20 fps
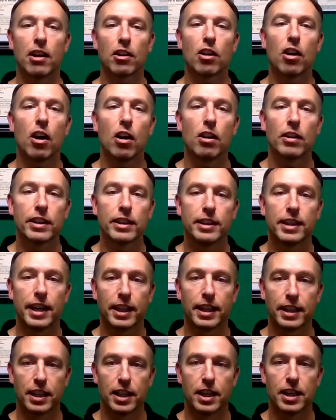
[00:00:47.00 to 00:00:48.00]
alcohol
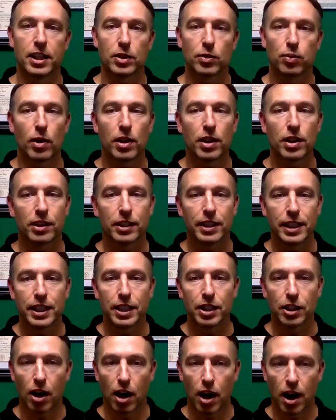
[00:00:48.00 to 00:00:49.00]
intake is one of the
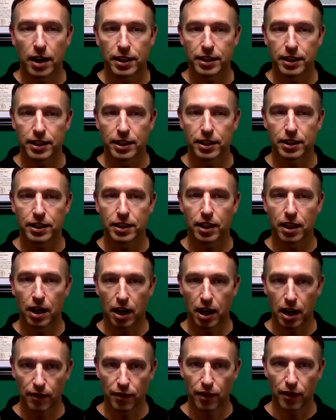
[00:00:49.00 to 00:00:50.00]
leading causes
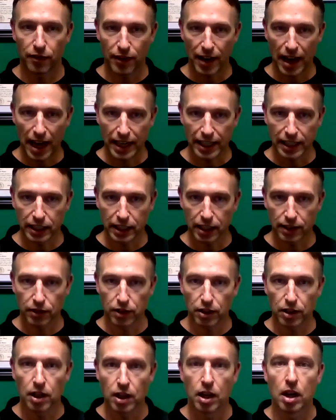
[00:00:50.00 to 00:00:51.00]
of a fatty
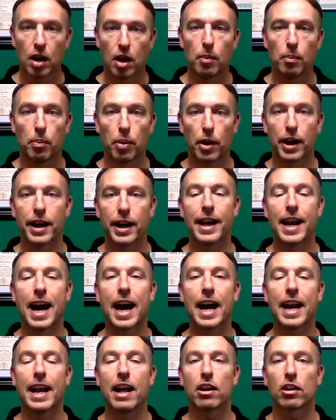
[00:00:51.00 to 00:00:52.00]
liver, but in
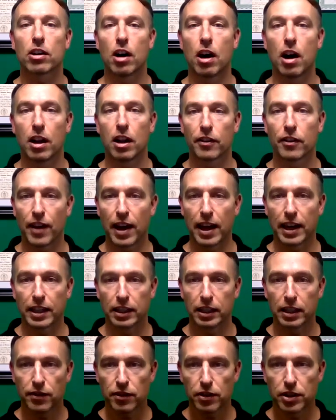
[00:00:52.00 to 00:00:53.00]
non-alcoholic
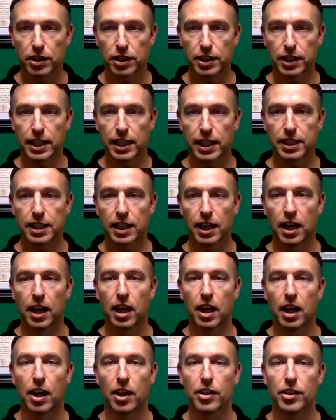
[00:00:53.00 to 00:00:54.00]
fatty liver disease,
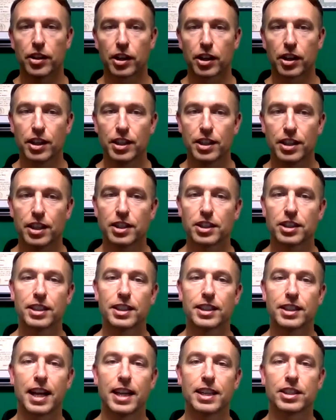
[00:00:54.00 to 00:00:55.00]
the
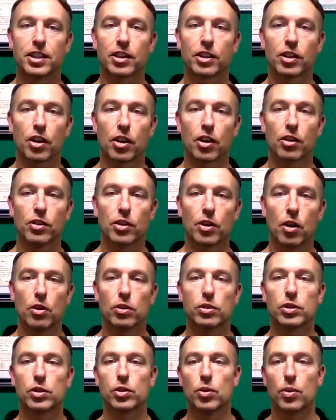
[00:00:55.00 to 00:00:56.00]
condition tends to occur in
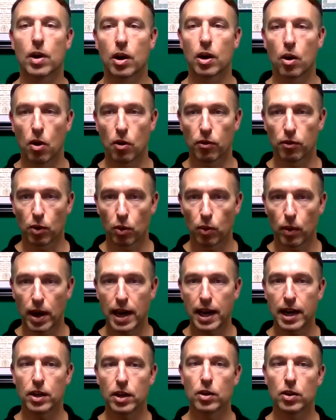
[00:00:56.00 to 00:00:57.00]
those who are
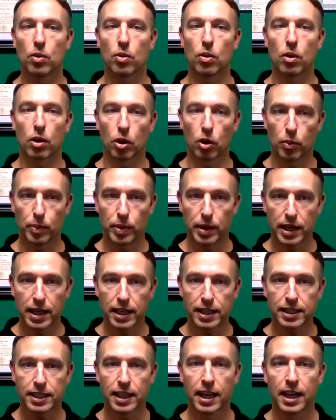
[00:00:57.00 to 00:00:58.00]
overweight, who are
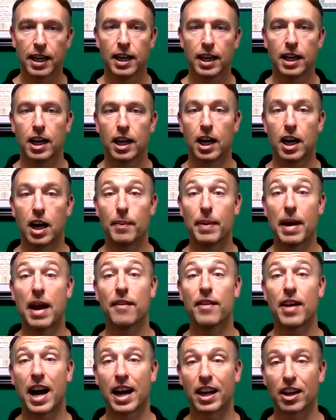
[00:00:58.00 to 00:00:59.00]
obese,
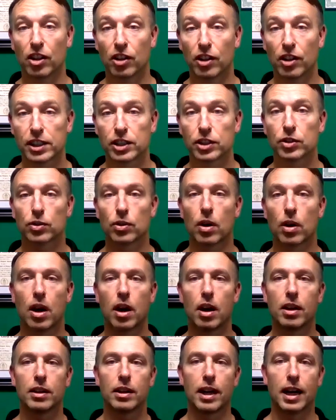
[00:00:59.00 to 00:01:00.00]
have high
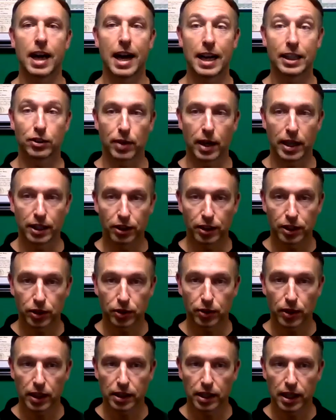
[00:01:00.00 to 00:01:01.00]
cholesterol, high
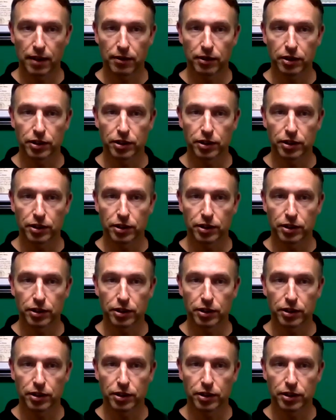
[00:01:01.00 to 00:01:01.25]
triglyceride